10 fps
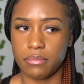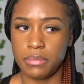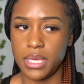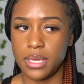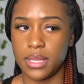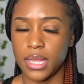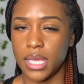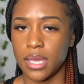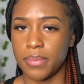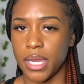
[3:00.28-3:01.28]
me,
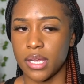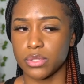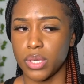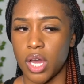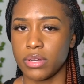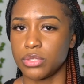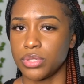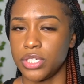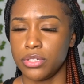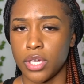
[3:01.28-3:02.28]
Leah, and Paris, we always
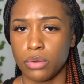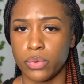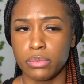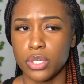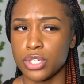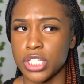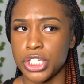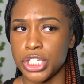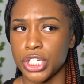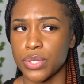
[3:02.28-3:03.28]
would, we would usually
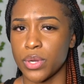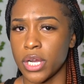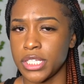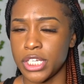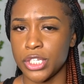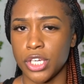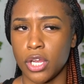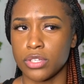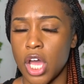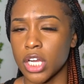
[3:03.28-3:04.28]
chill with our teacher,
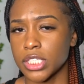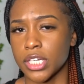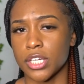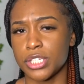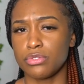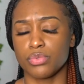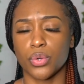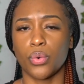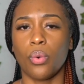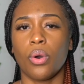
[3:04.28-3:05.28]
talk to her. She was real
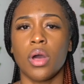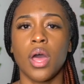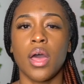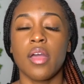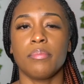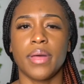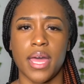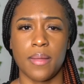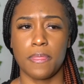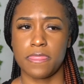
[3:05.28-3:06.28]
cool.
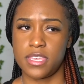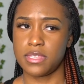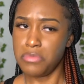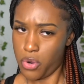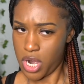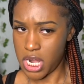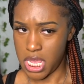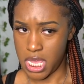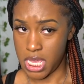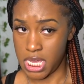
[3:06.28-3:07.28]
But this
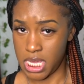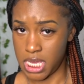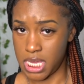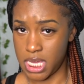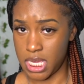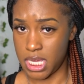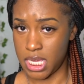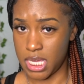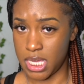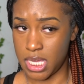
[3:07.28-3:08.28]

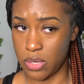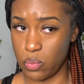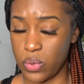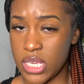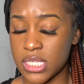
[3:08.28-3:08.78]
morning, we